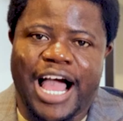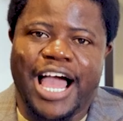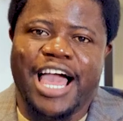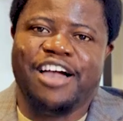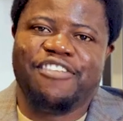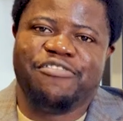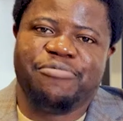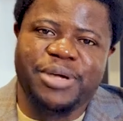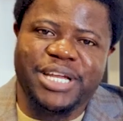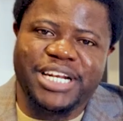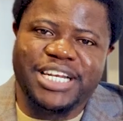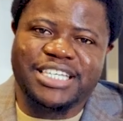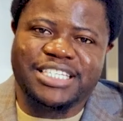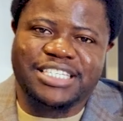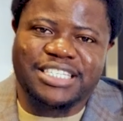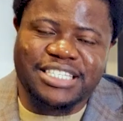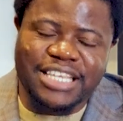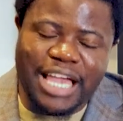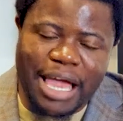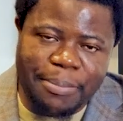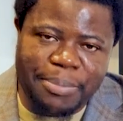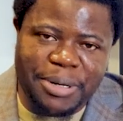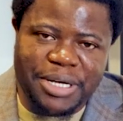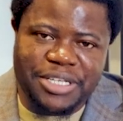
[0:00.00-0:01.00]
I have been in
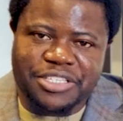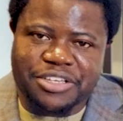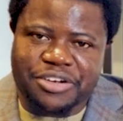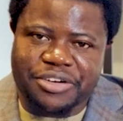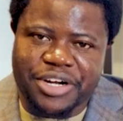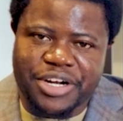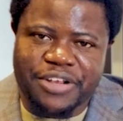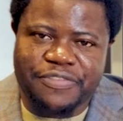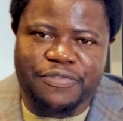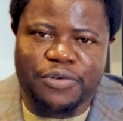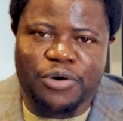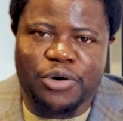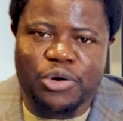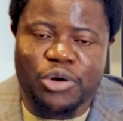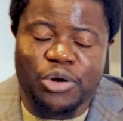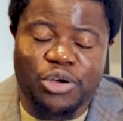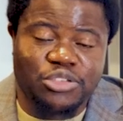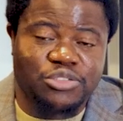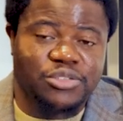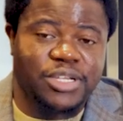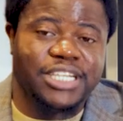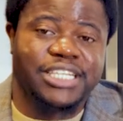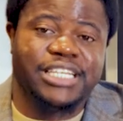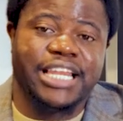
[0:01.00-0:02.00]
cybersecurity for
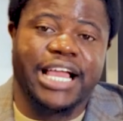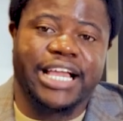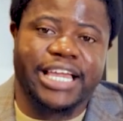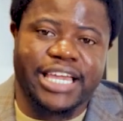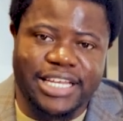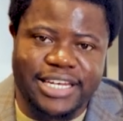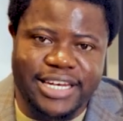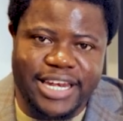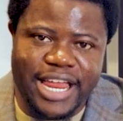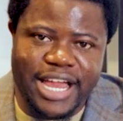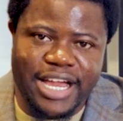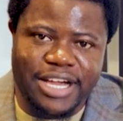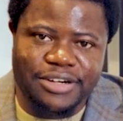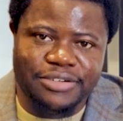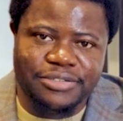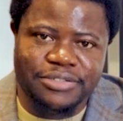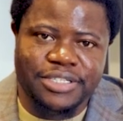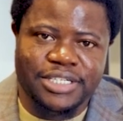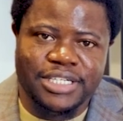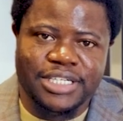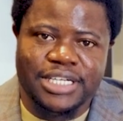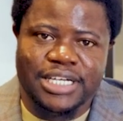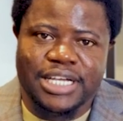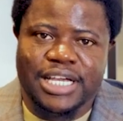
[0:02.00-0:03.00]
close to a decade now,
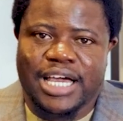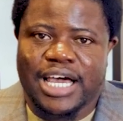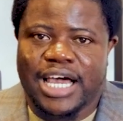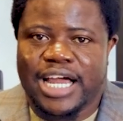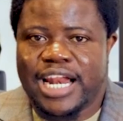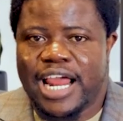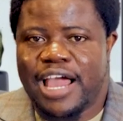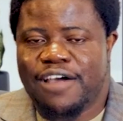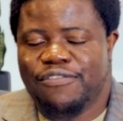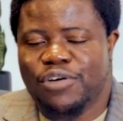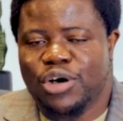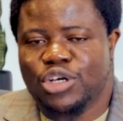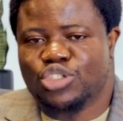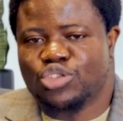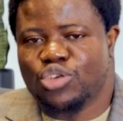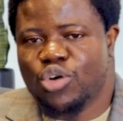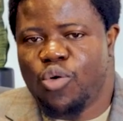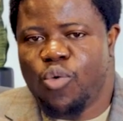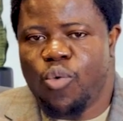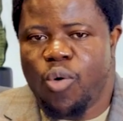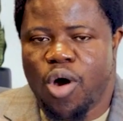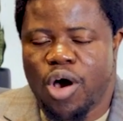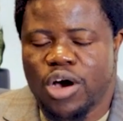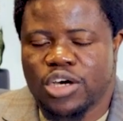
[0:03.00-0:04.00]
and I've
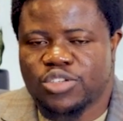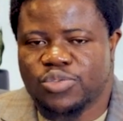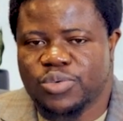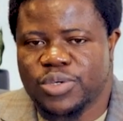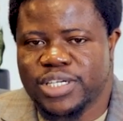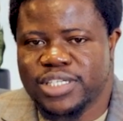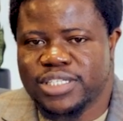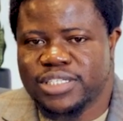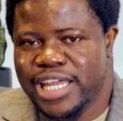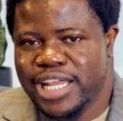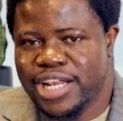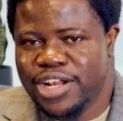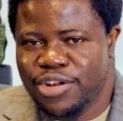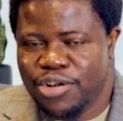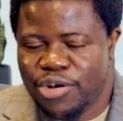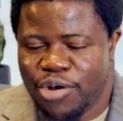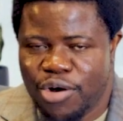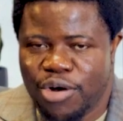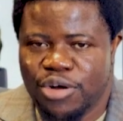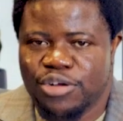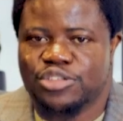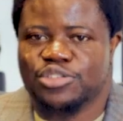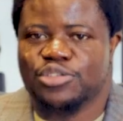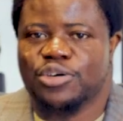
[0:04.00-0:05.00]
also worked with a
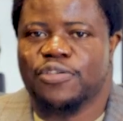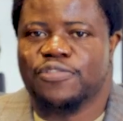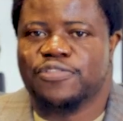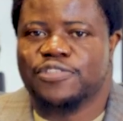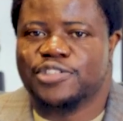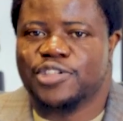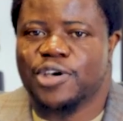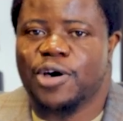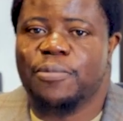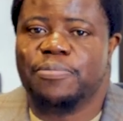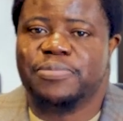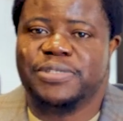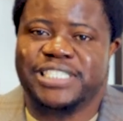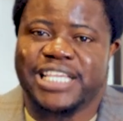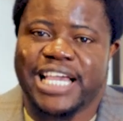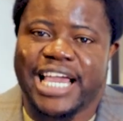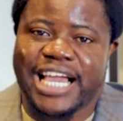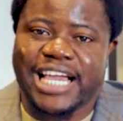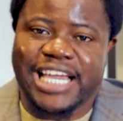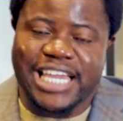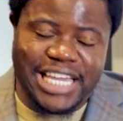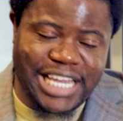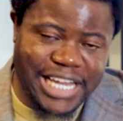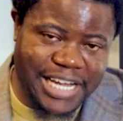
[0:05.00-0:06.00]
lot of top
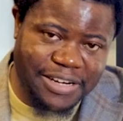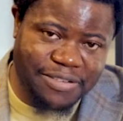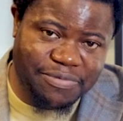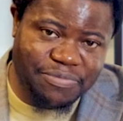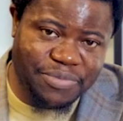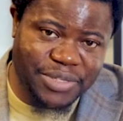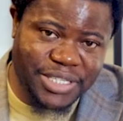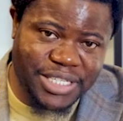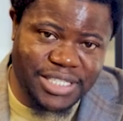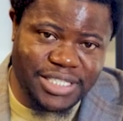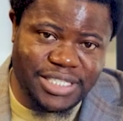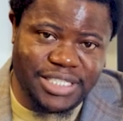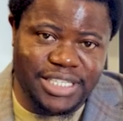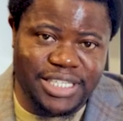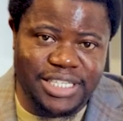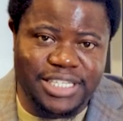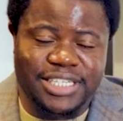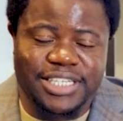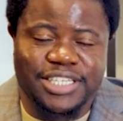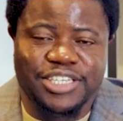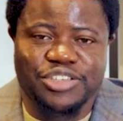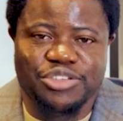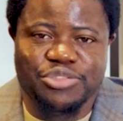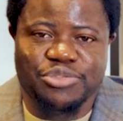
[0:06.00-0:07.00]
tech companies in
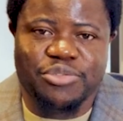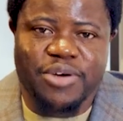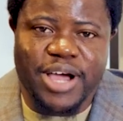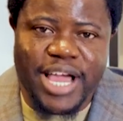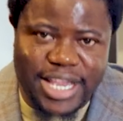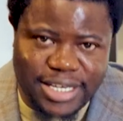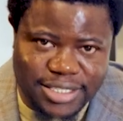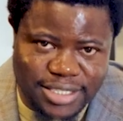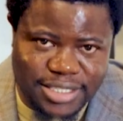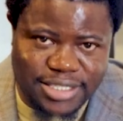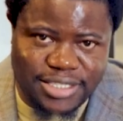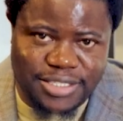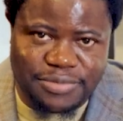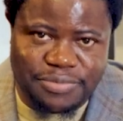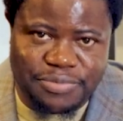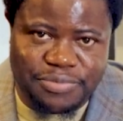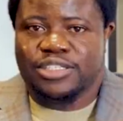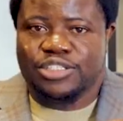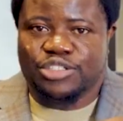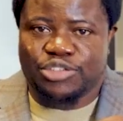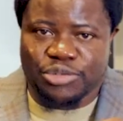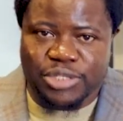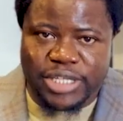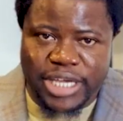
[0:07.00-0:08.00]
the US.
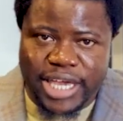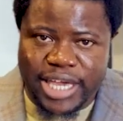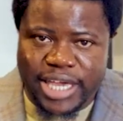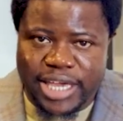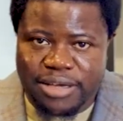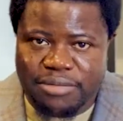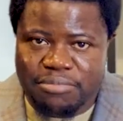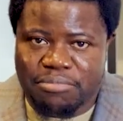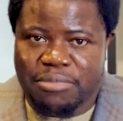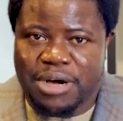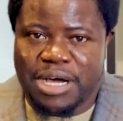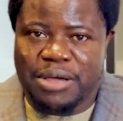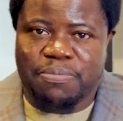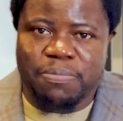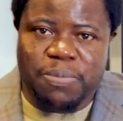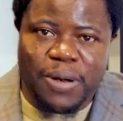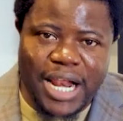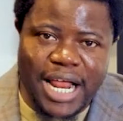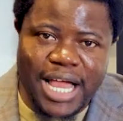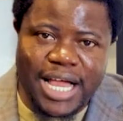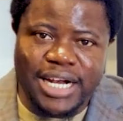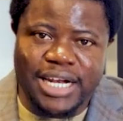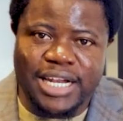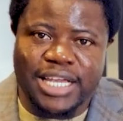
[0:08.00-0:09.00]
Today, my
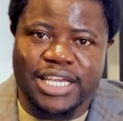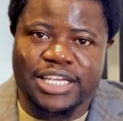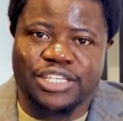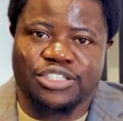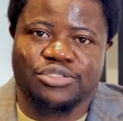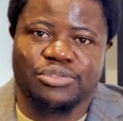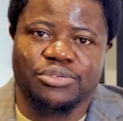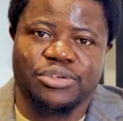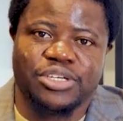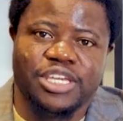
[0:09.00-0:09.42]
plan is to